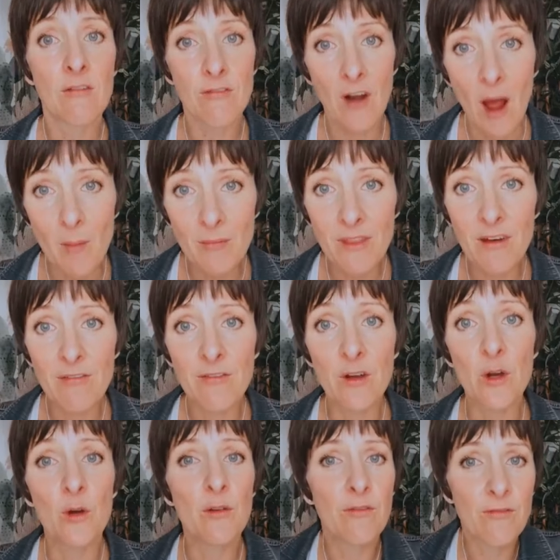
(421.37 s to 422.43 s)
from the
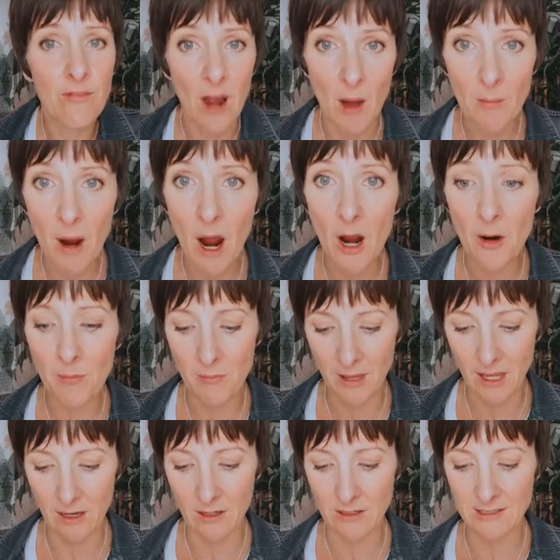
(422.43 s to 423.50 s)
food, from our
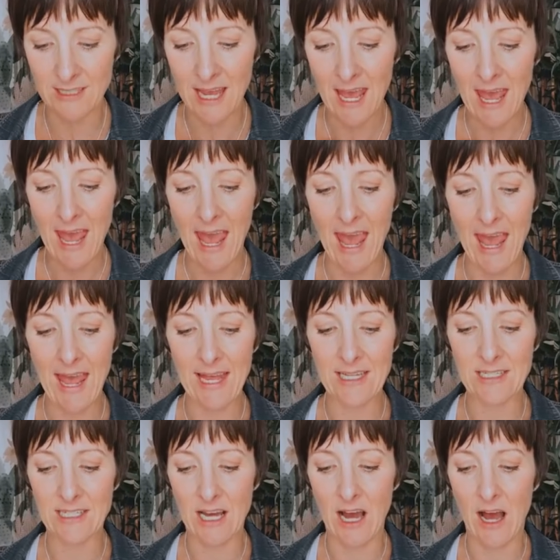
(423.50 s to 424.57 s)
meals,
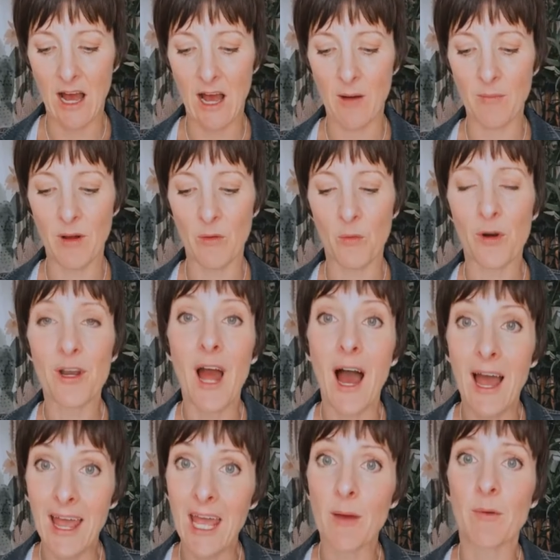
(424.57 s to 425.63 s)
and um, we're
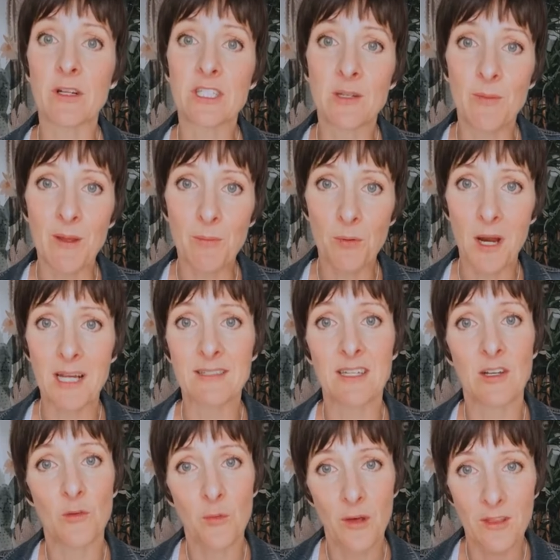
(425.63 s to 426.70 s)
not able to be
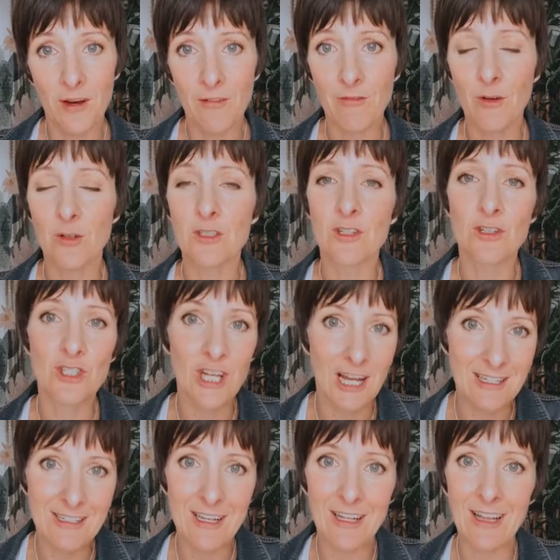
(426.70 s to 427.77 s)
present with our food. So,
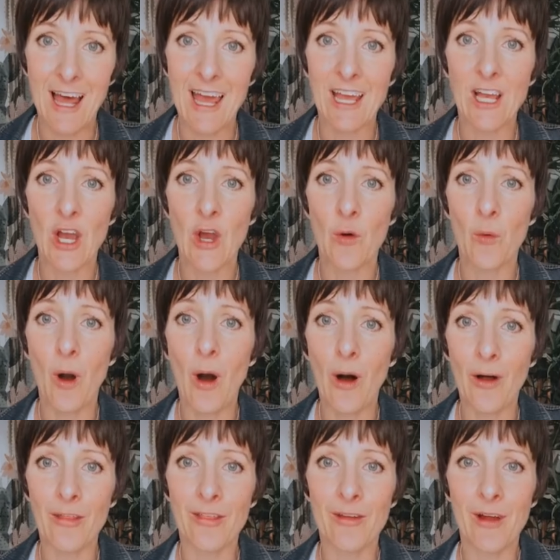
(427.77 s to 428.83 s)
just like
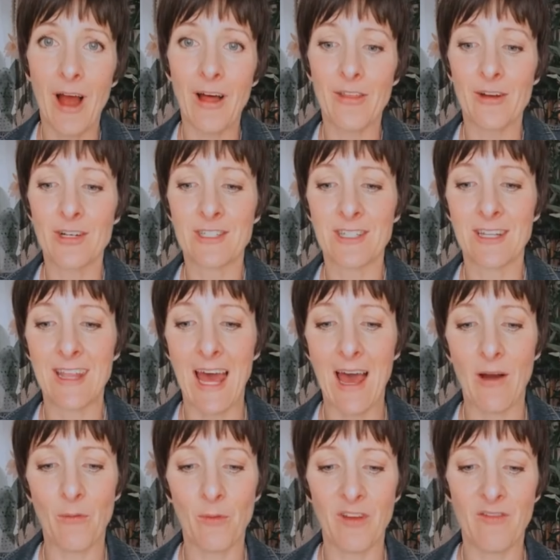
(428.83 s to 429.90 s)
all the others
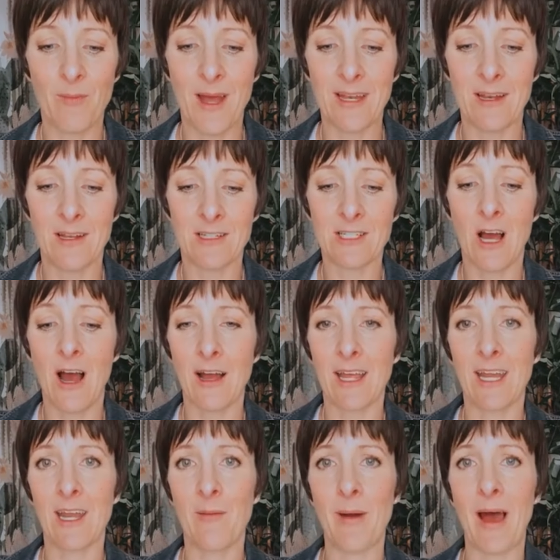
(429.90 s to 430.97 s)
that we've been
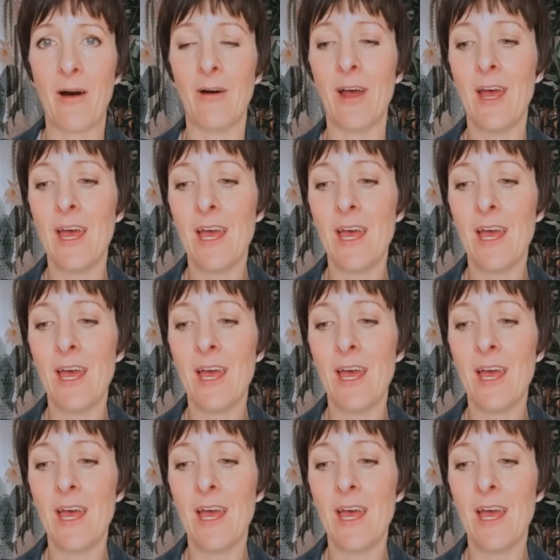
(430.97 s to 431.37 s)
talking about.